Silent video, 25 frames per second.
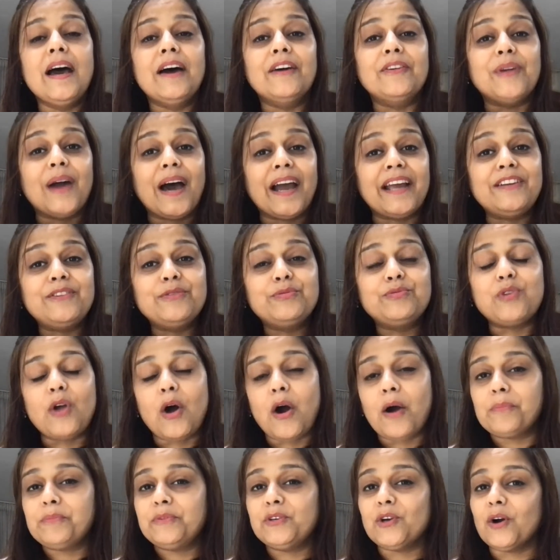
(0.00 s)
Right
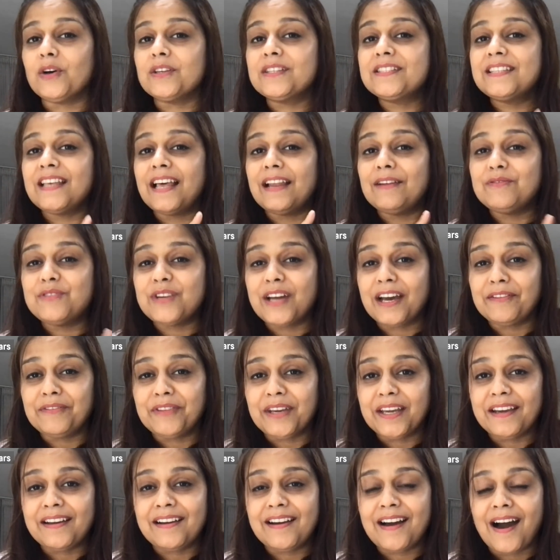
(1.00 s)
from your
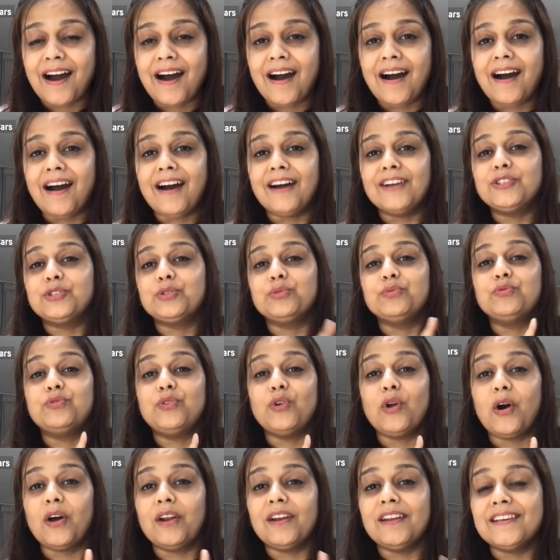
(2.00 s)
self-driving car to
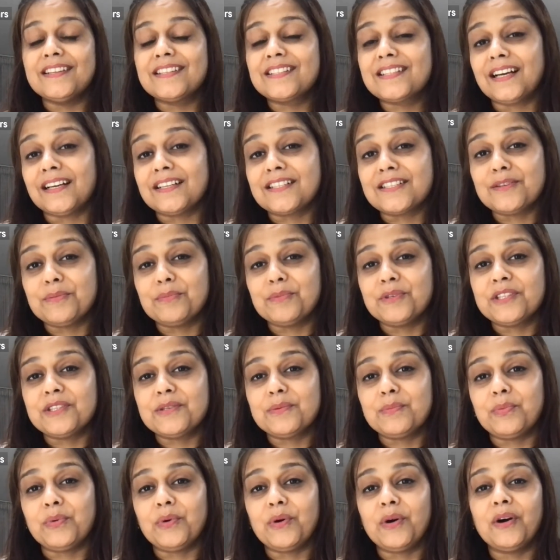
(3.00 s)
flawless customer
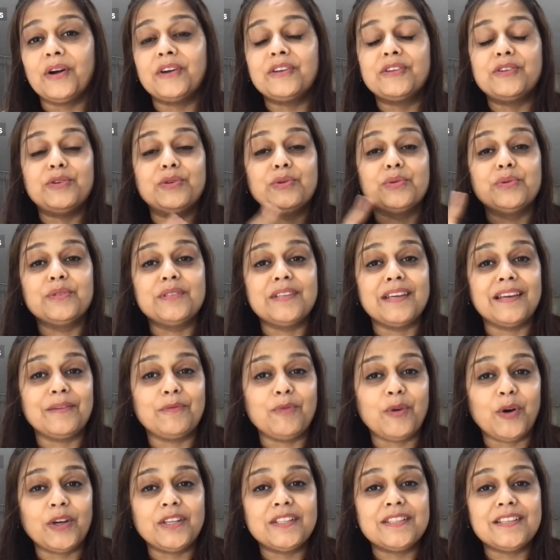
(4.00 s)
support using
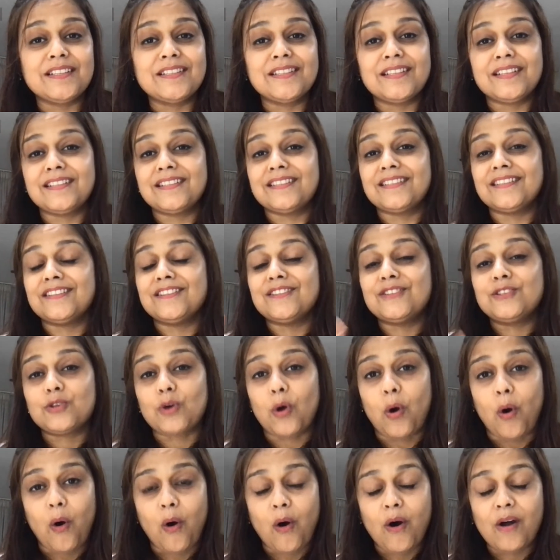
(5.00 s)
voice assistant
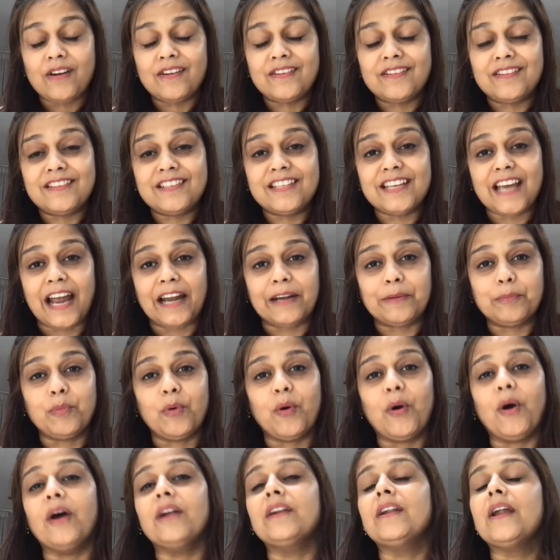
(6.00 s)
or
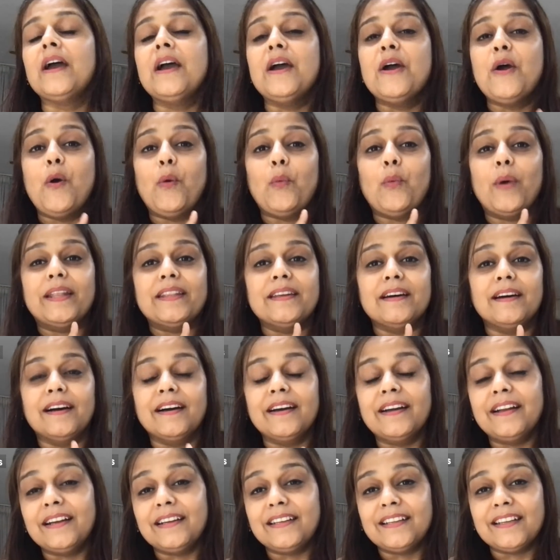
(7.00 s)
chatbot, whether
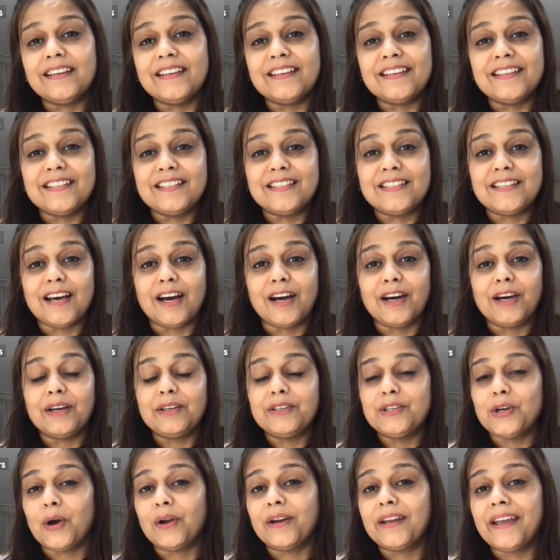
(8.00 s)
it is
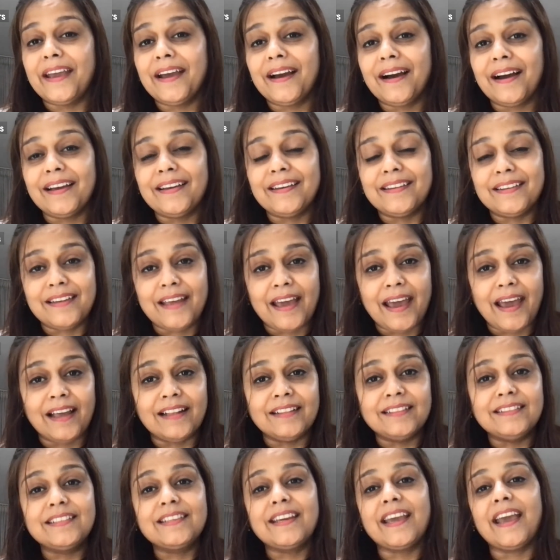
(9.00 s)
your AI in
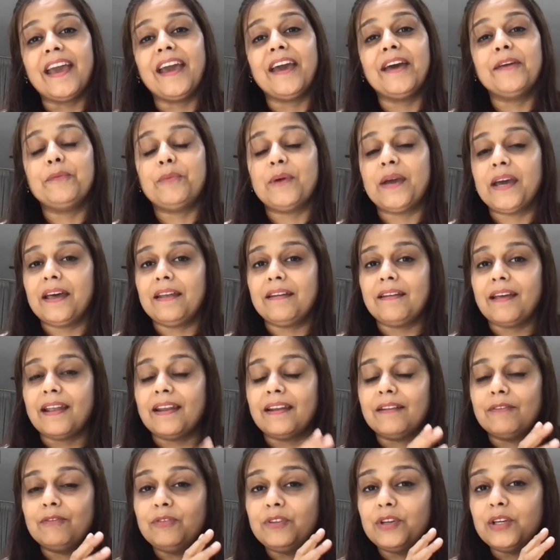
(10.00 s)
healthcare
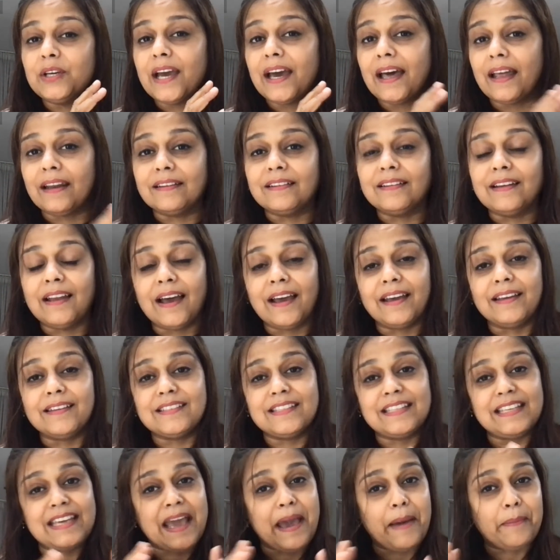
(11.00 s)
where we analyze
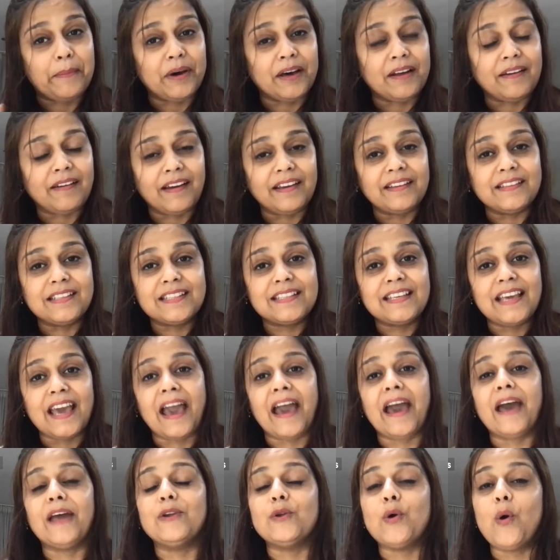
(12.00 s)
the MRI
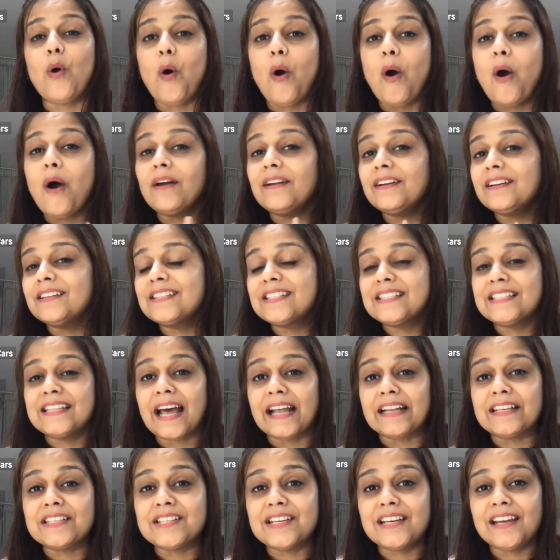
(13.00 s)
scan, or it's
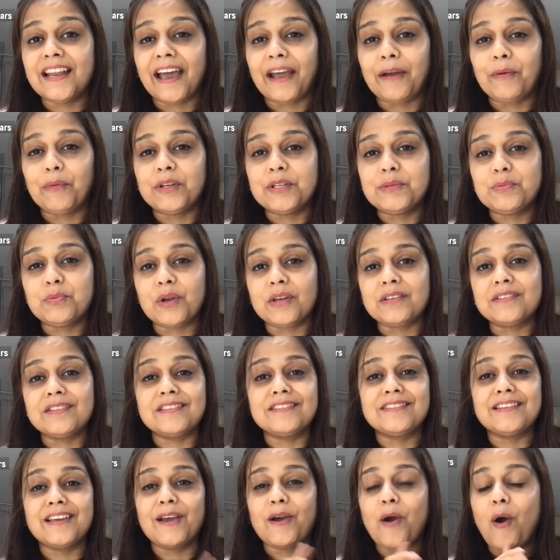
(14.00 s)
natural language
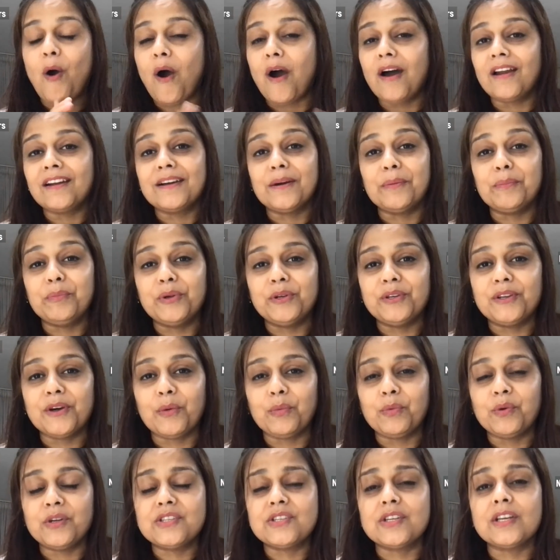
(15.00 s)
processing or computer
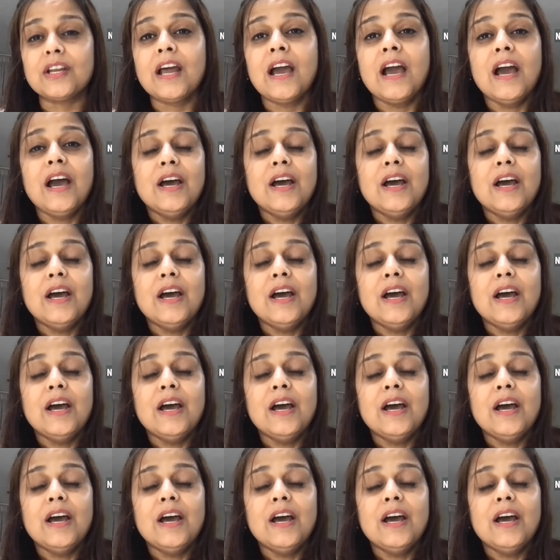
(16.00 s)
vision.